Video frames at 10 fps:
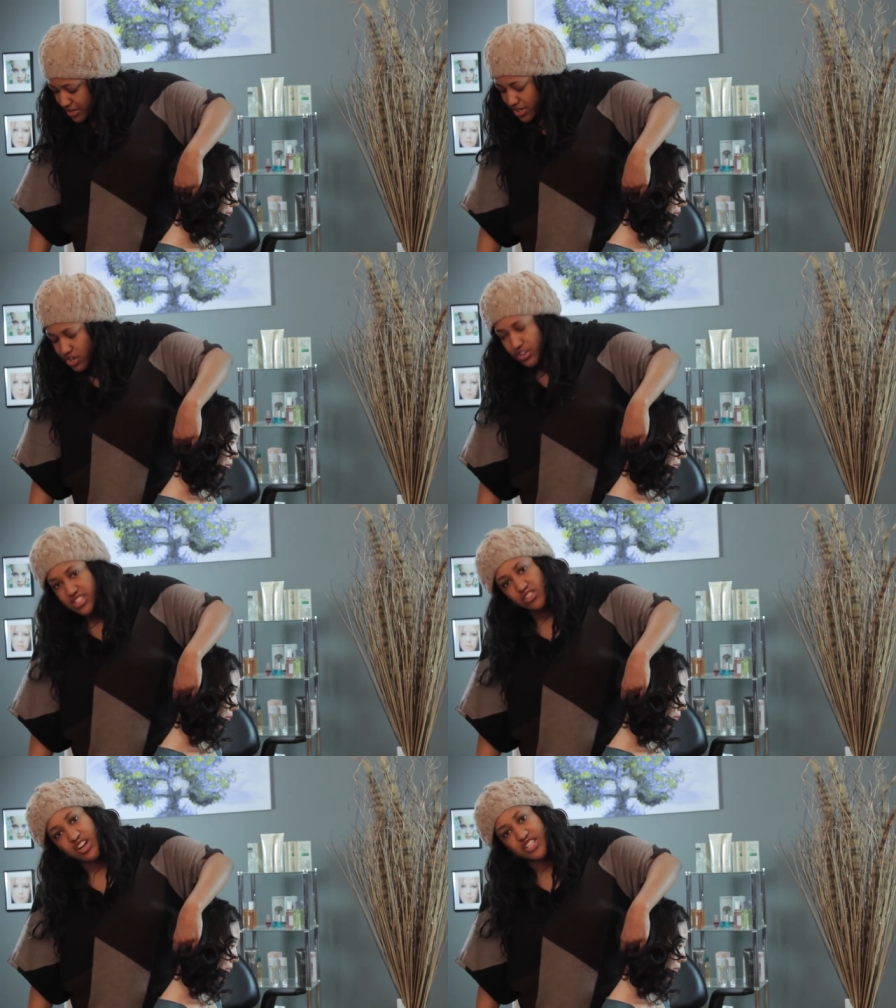You can
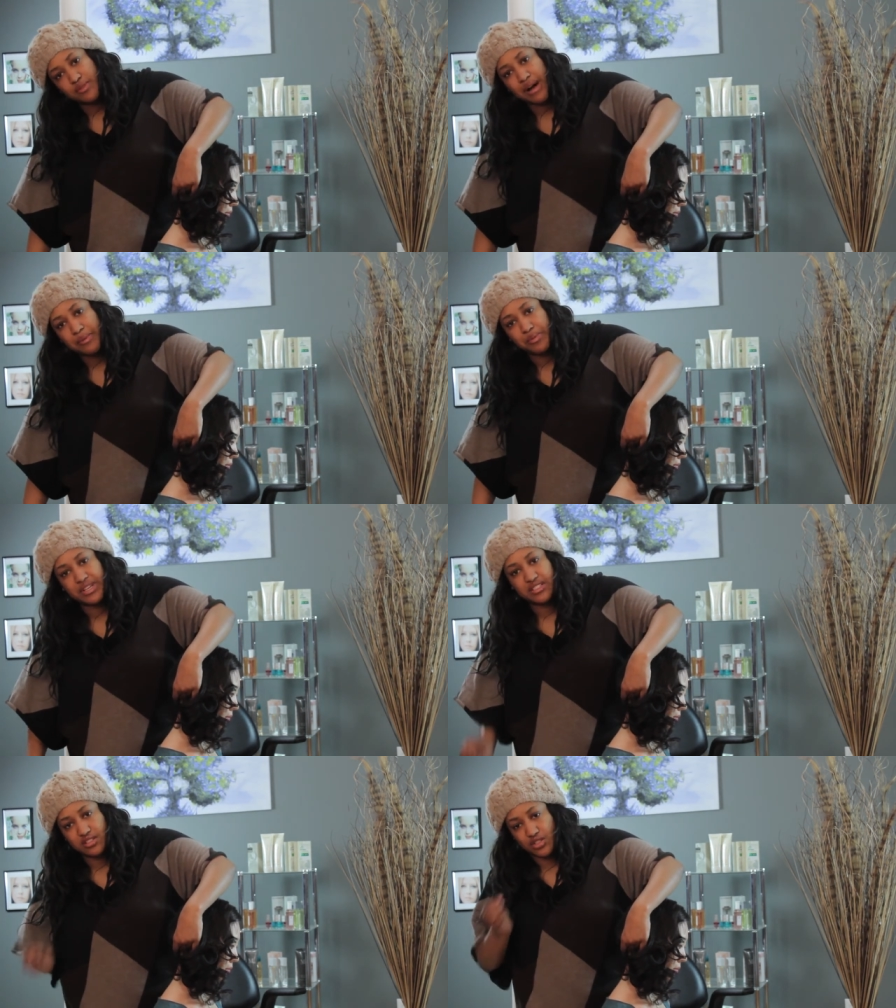crisscross your bobby
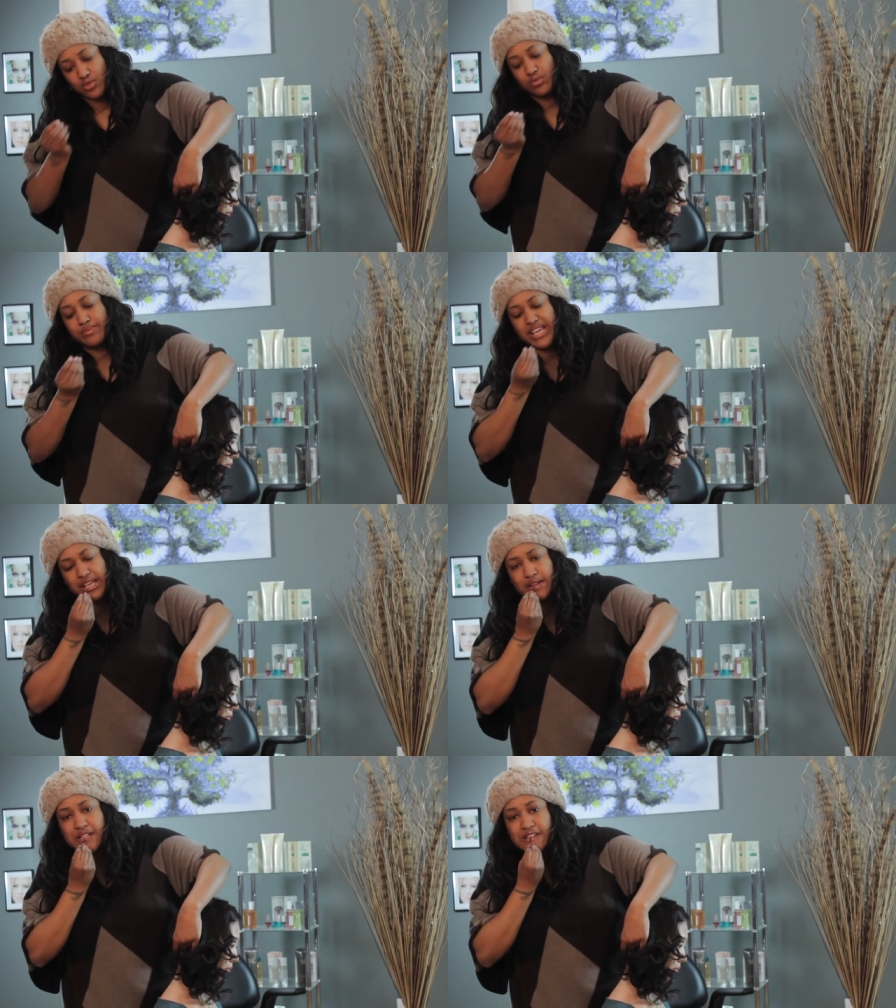pins to
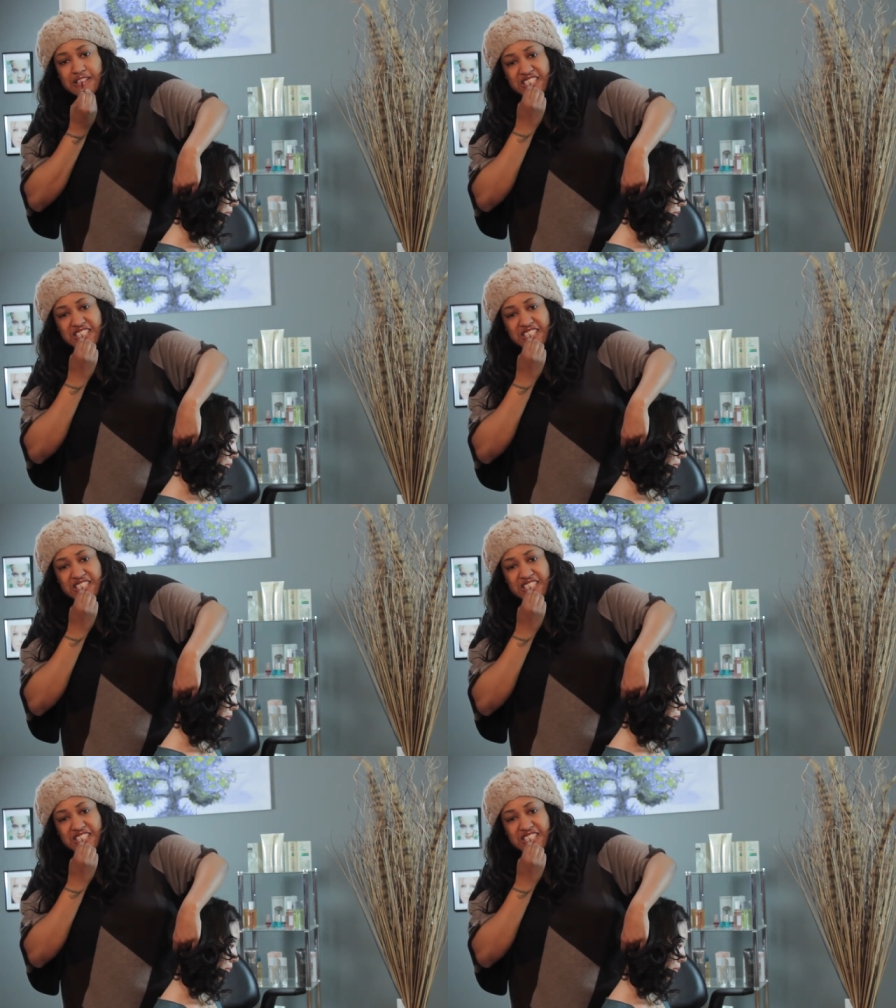make it